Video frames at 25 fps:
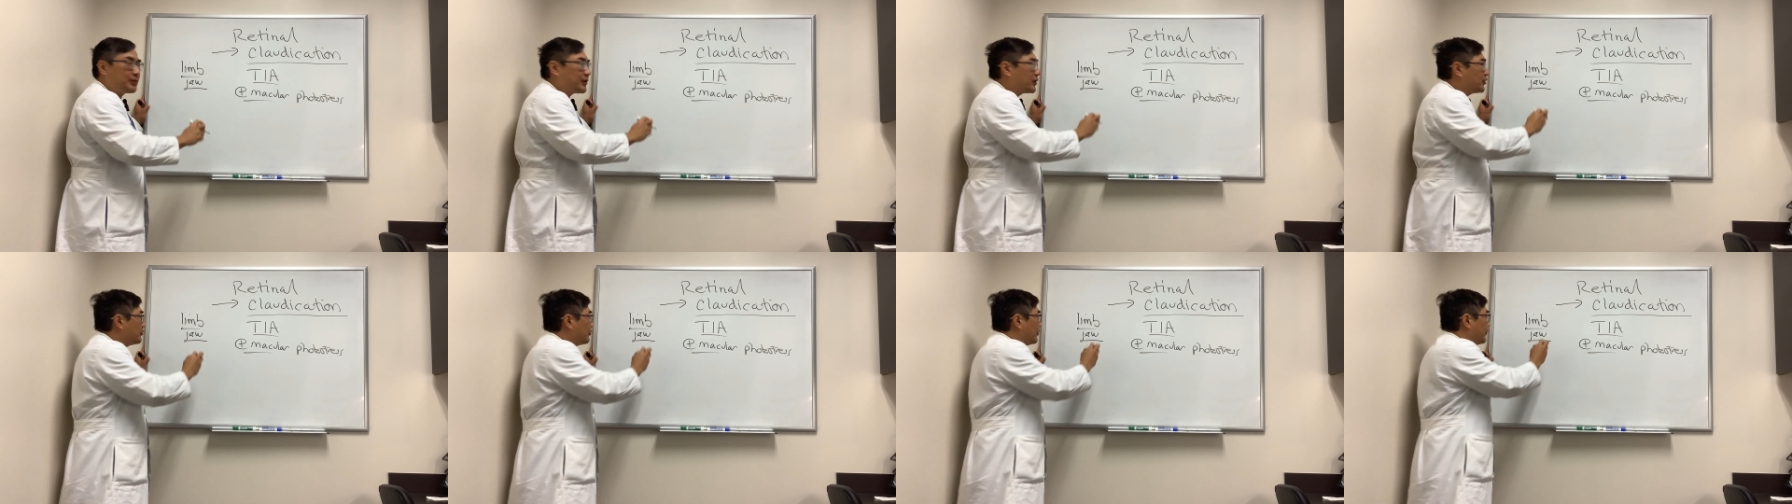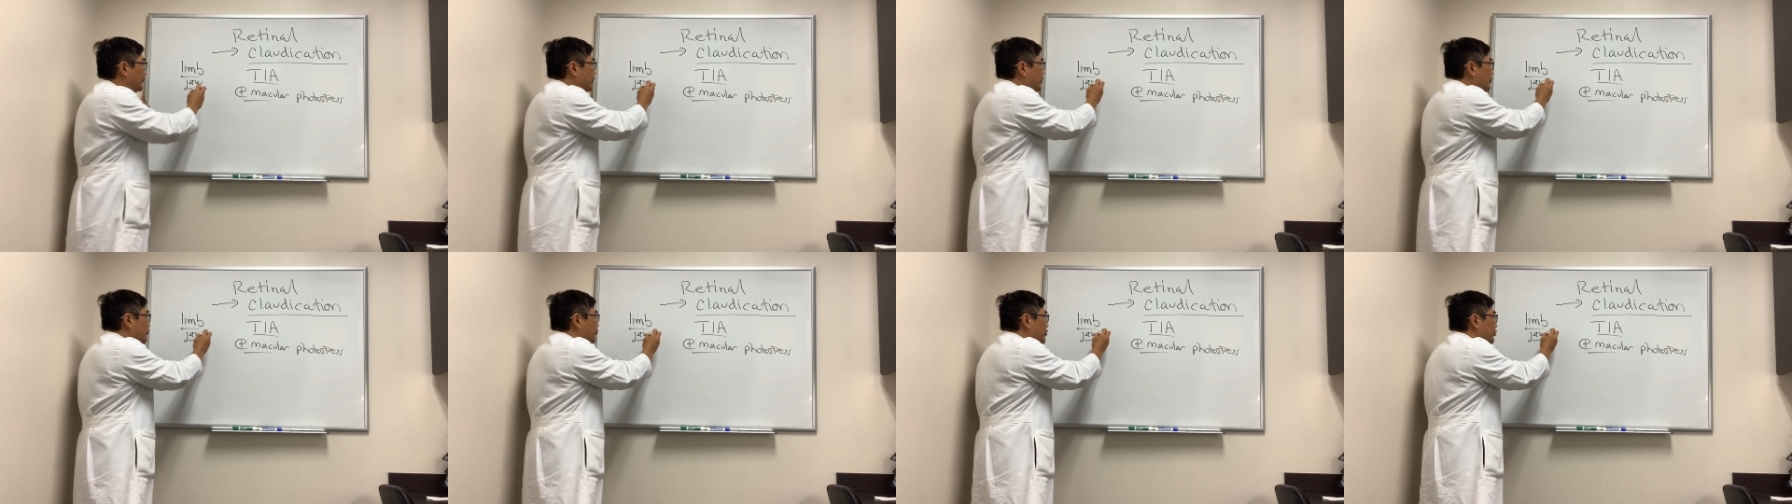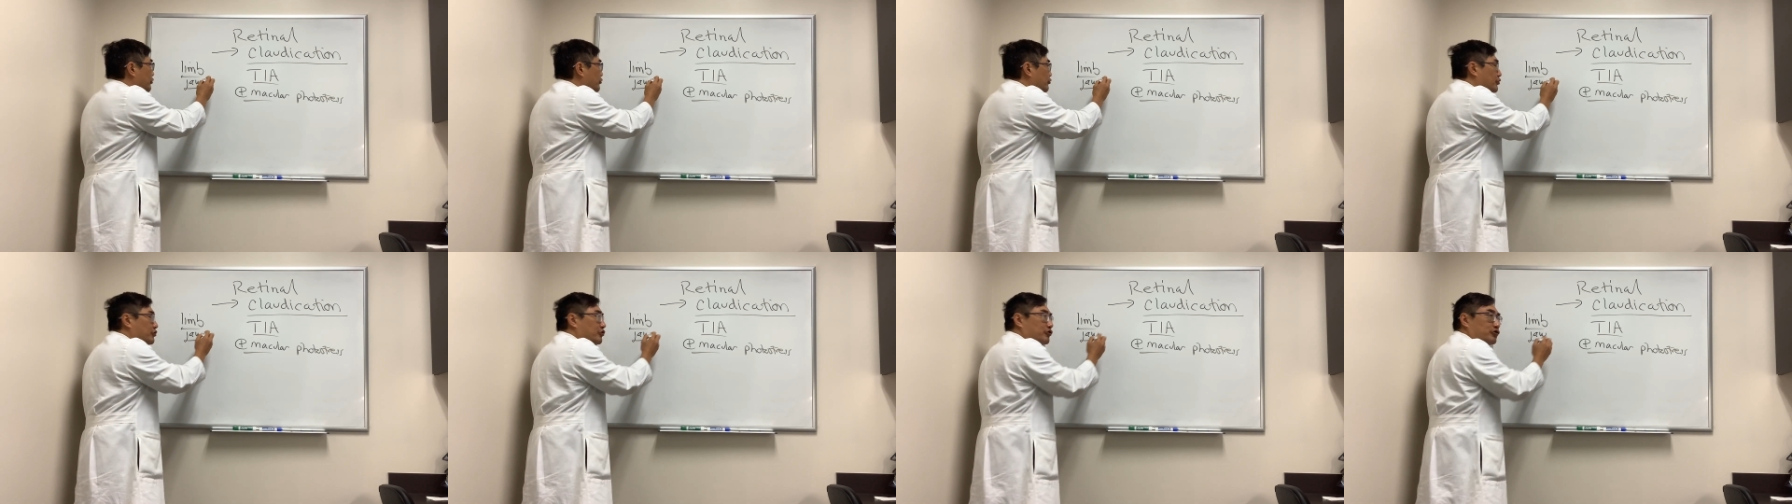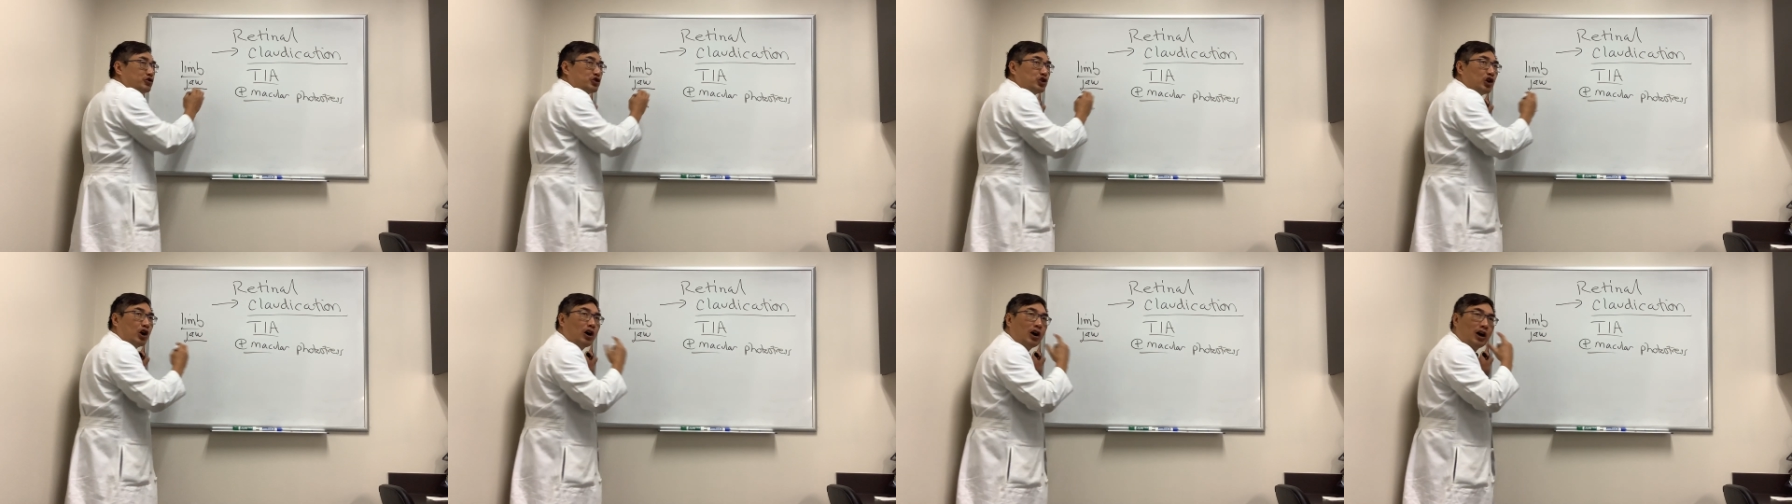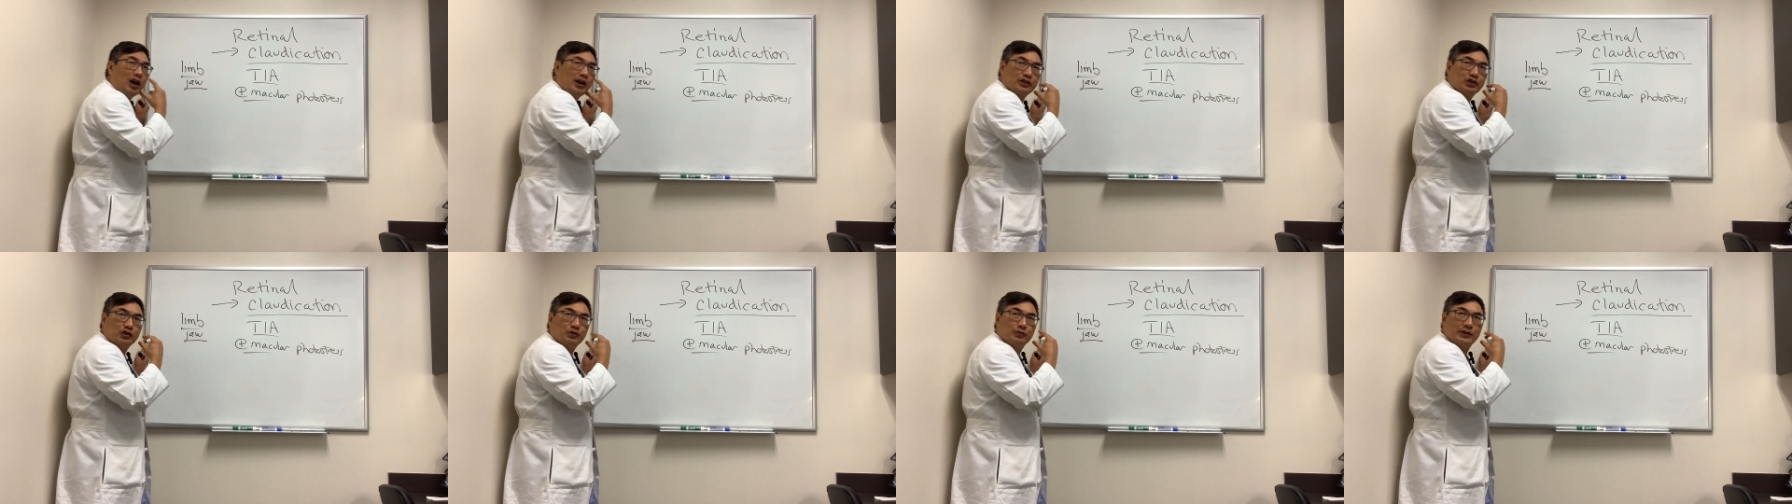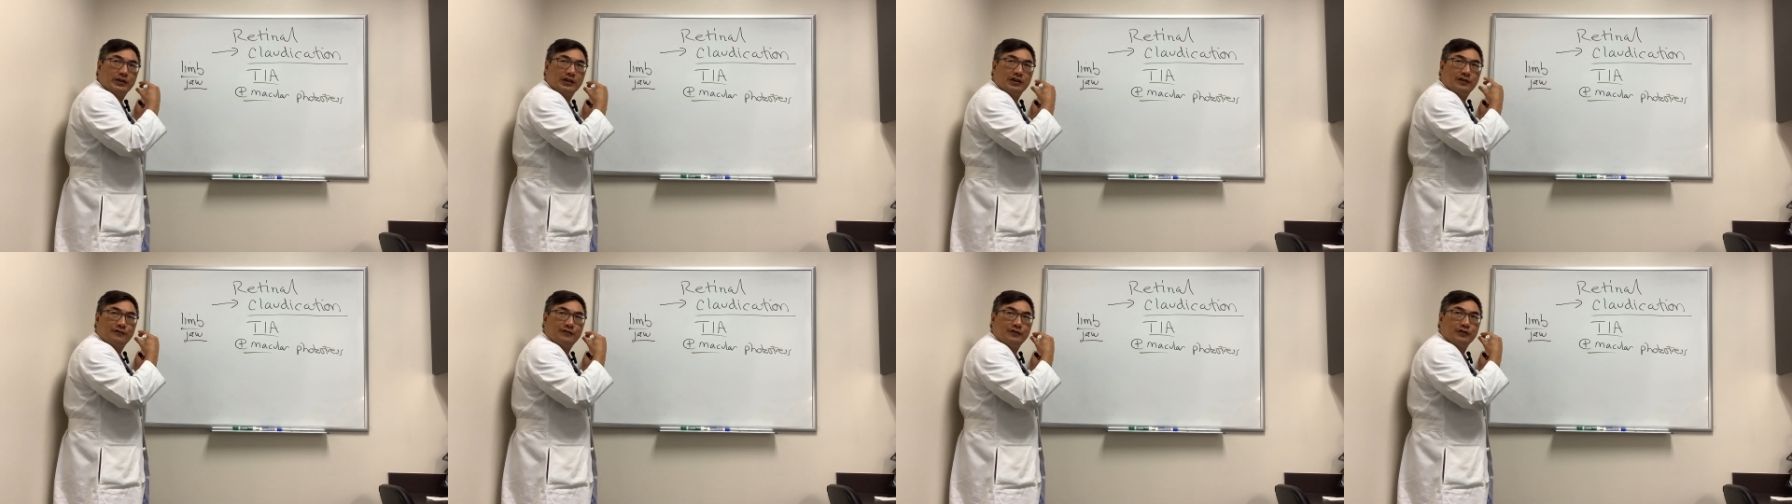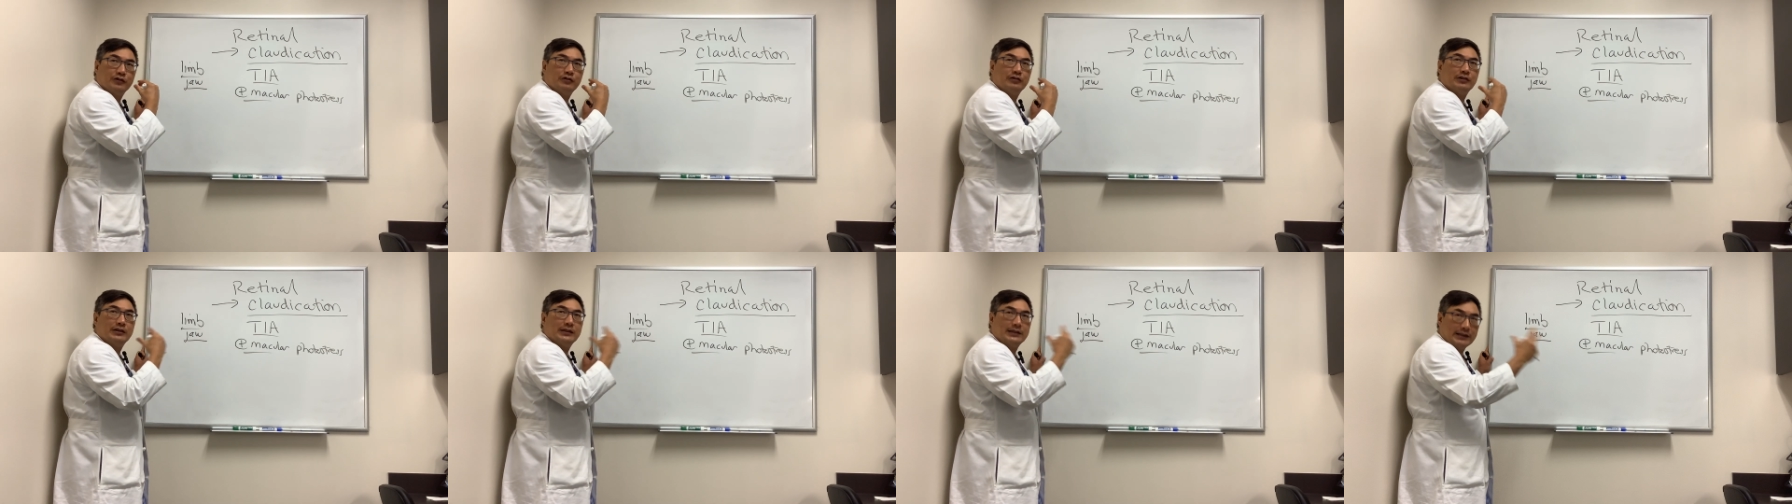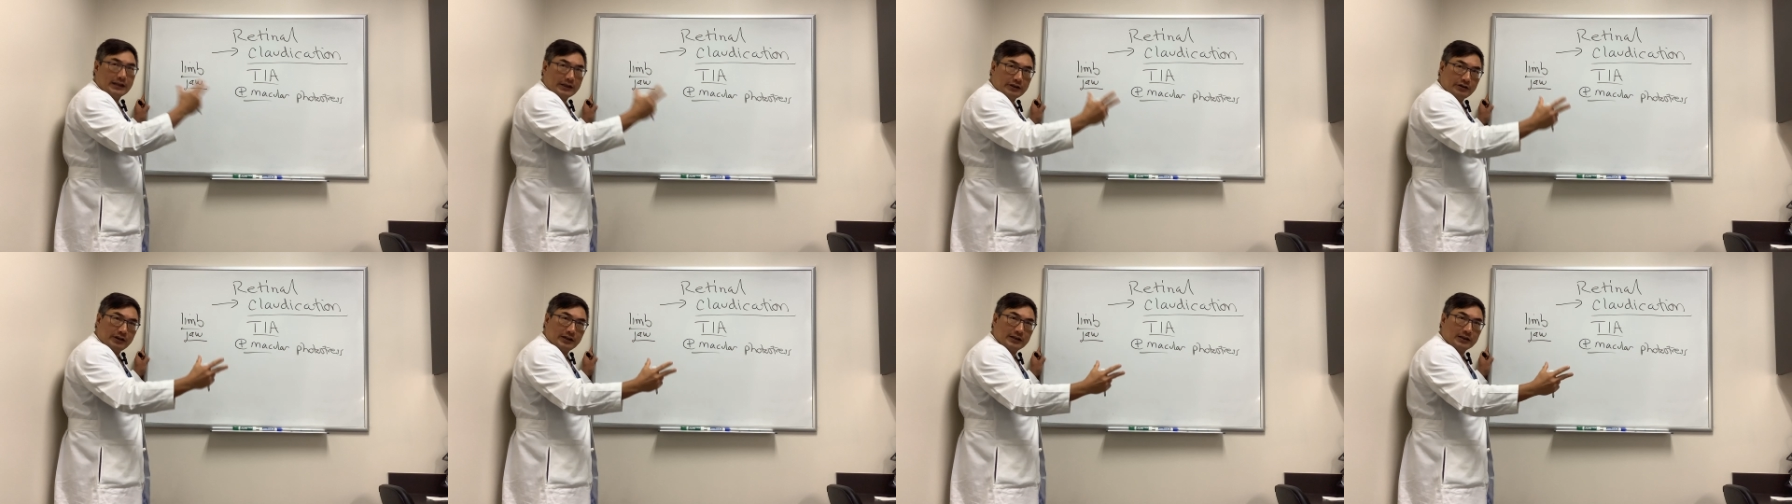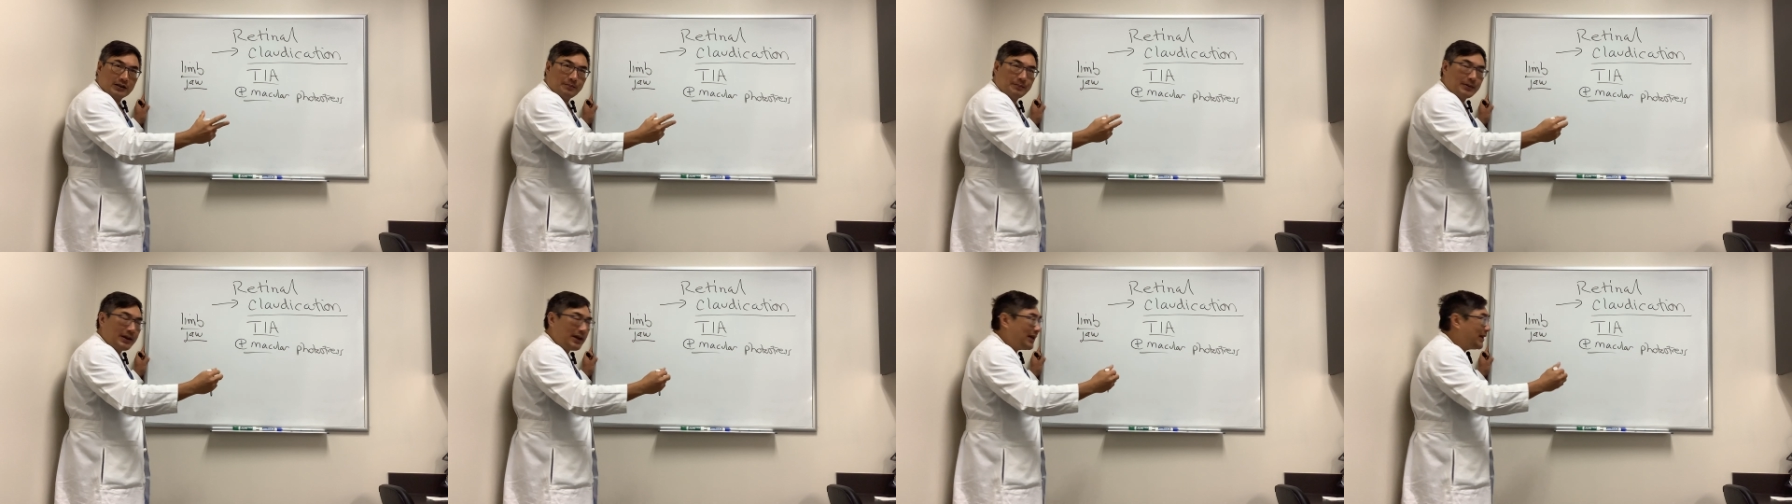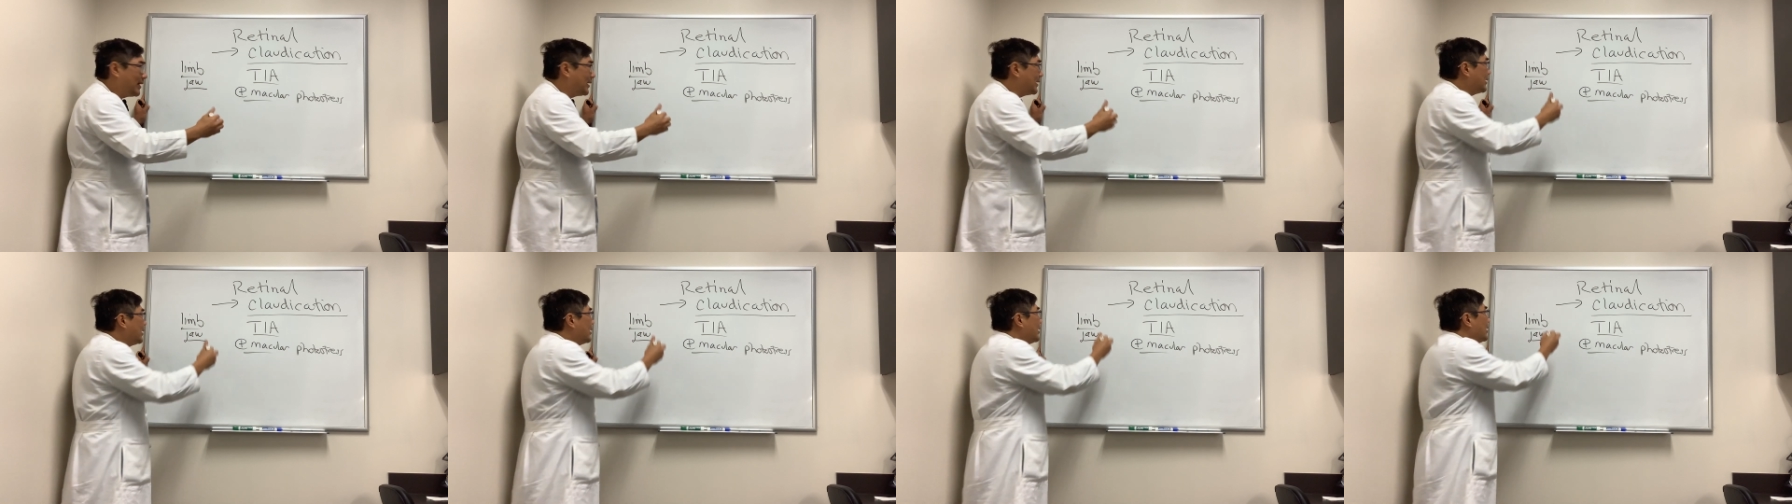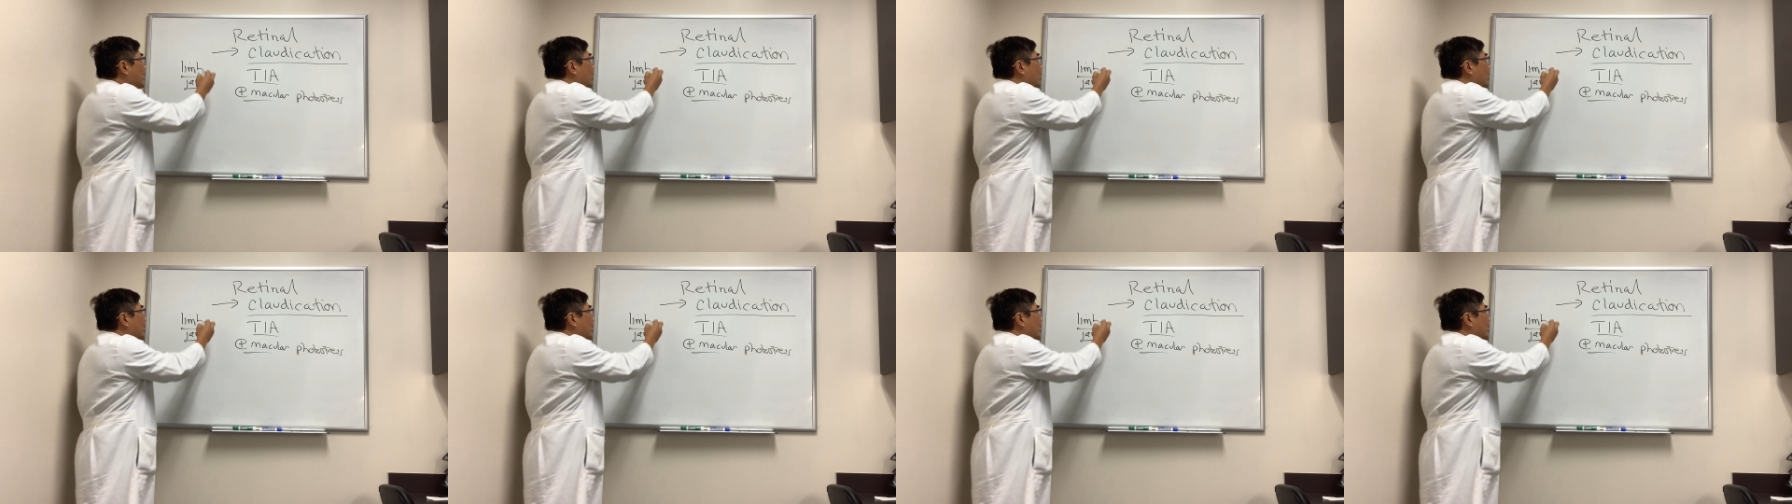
So if you use your jaw chewing your food and then you get the pain,